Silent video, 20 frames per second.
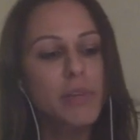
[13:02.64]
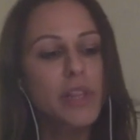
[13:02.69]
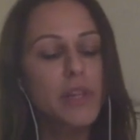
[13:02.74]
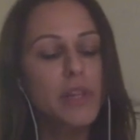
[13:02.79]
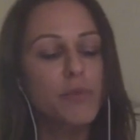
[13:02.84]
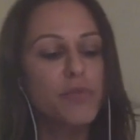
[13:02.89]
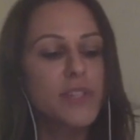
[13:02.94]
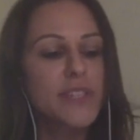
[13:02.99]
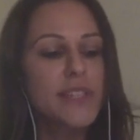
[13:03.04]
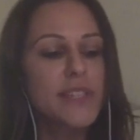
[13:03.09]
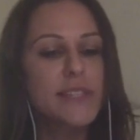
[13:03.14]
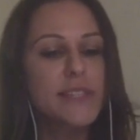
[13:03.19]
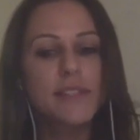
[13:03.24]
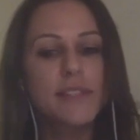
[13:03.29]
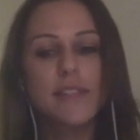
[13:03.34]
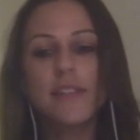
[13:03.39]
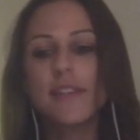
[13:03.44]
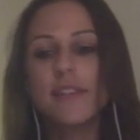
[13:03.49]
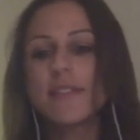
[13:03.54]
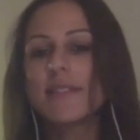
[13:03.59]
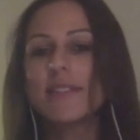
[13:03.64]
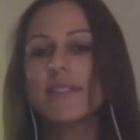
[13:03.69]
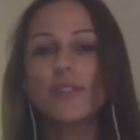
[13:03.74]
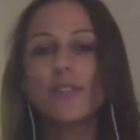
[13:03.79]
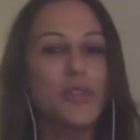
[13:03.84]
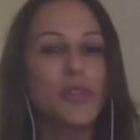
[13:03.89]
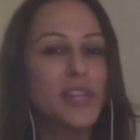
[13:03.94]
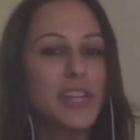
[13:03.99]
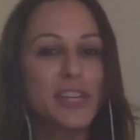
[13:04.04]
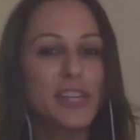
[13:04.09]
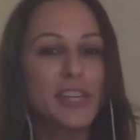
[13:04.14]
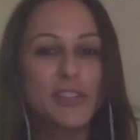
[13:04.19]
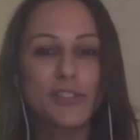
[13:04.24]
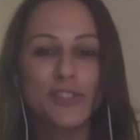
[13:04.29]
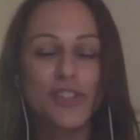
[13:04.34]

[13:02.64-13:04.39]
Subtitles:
and the resistance, doing inner